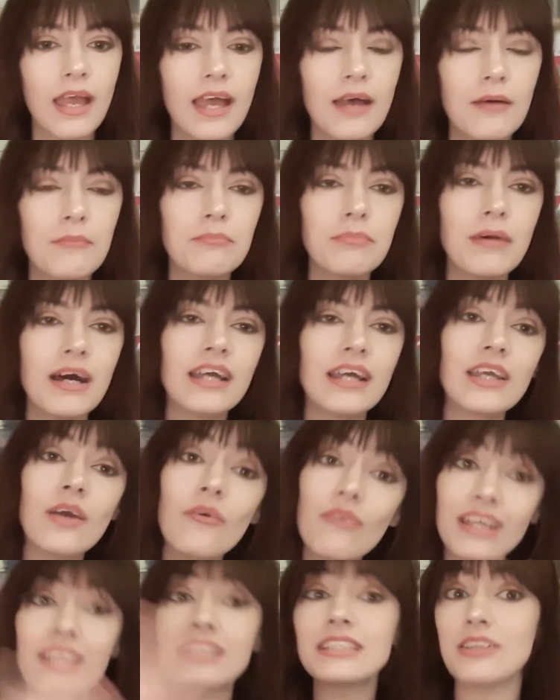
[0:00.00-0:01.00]
But
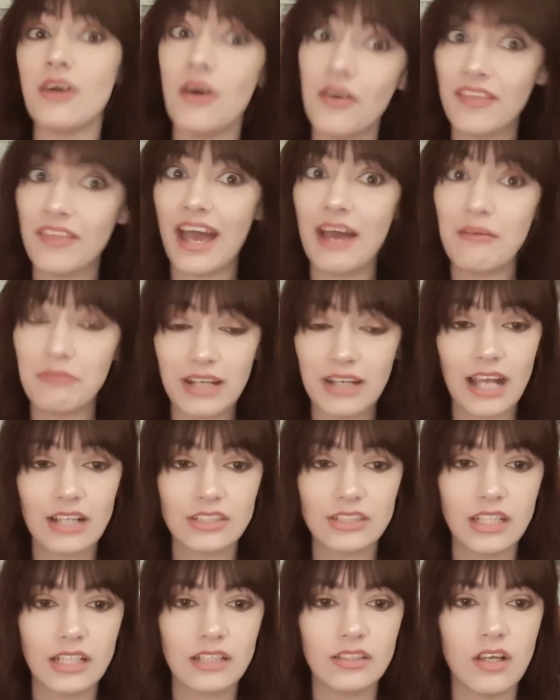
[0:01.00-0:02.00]
going into all that would
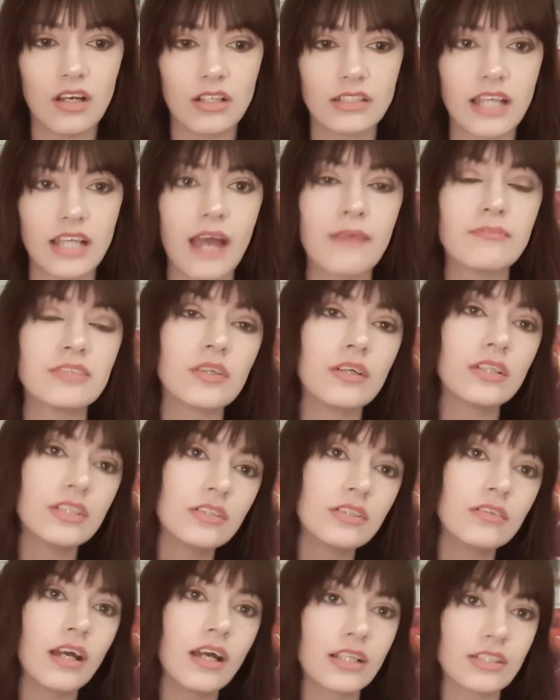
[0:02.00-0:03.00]
actually take a long time. So I
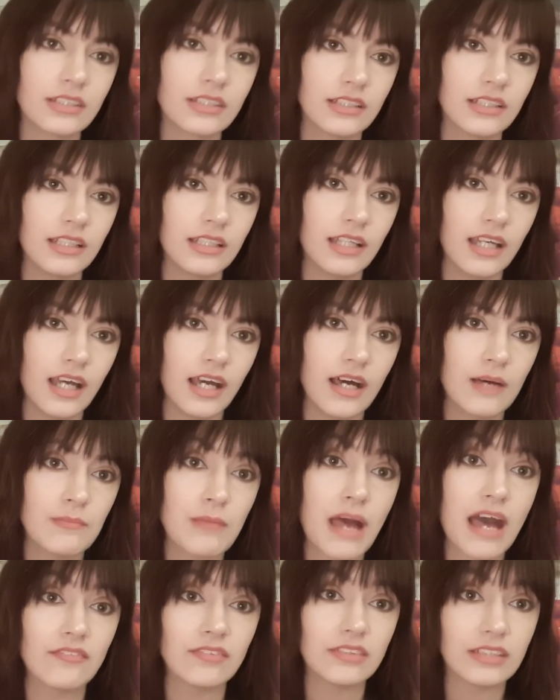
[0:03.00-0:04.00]
do actually
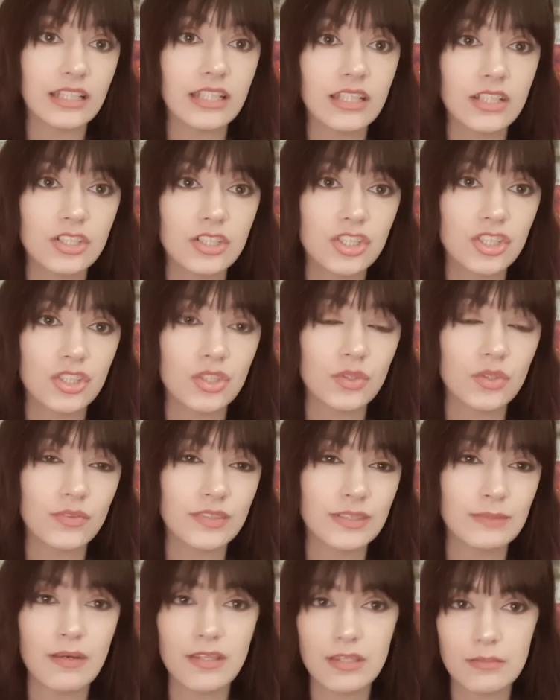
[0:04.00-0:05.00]
have a link to
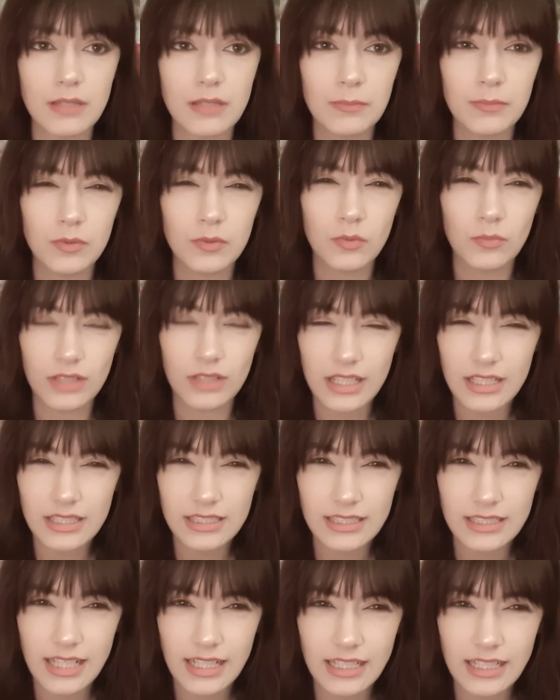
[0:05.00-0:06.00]
some other people who went
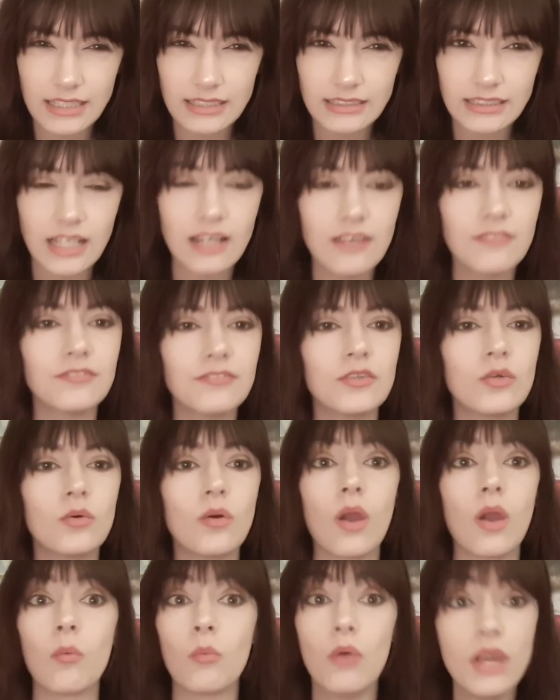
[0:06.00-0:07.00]
into that kind of stuff, who
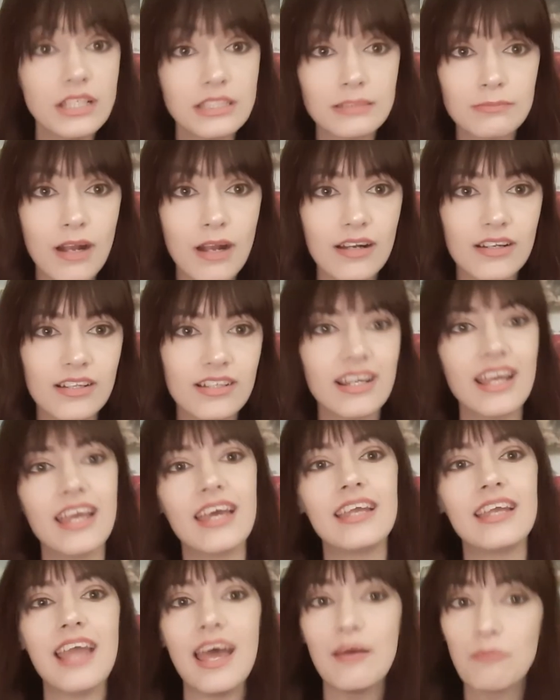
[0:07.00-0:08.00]
are way smarter
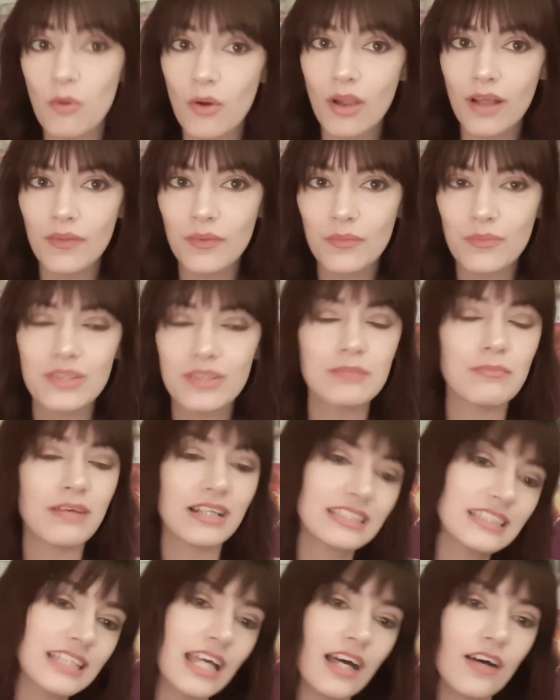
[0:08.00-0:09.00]
and more eloquent than
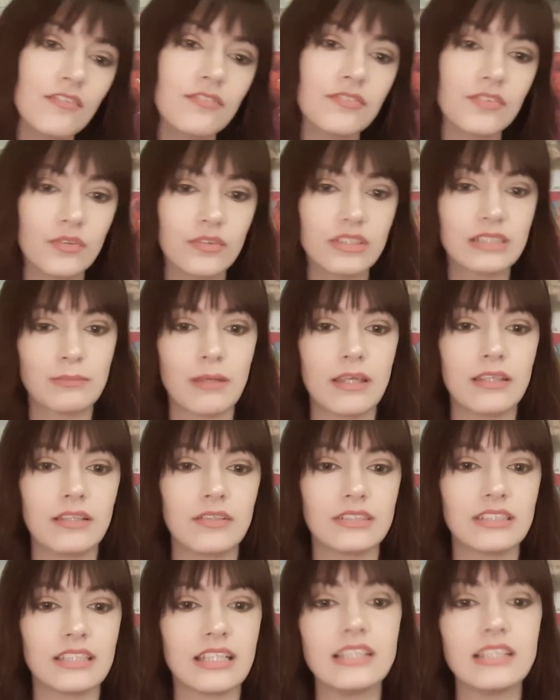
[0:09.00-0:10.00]
myself, who explain
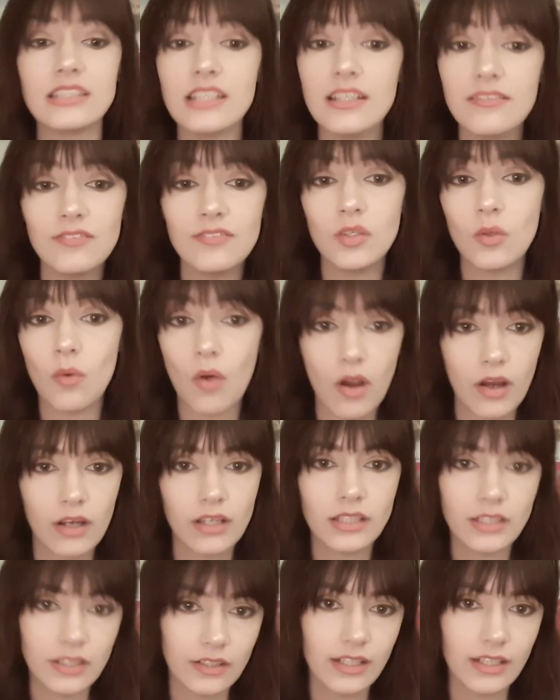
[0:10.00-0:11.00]
those things if you are
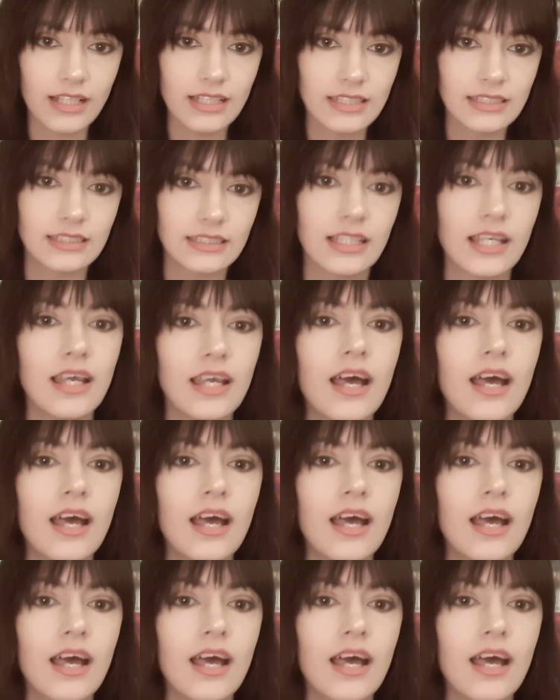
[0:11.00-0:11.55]
curious.